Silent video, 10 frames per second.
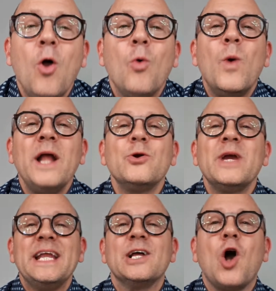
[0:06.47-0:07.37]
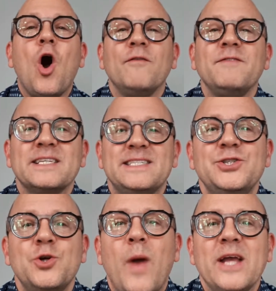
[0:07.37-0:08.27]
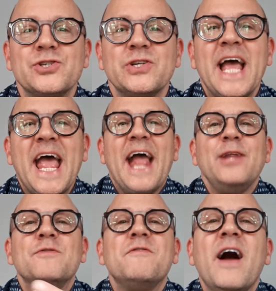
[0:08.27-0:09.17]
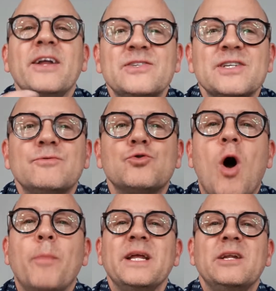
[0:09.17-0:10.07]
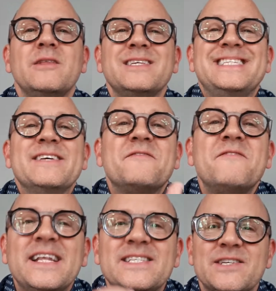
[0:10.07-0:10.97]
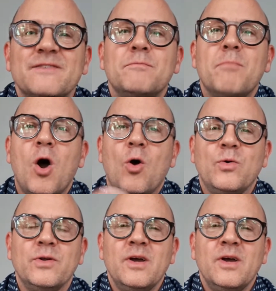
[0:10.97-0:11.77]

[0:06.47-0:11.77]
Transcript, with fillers: When you're in a conflict situation and you find yourself dropping into this defensive mode,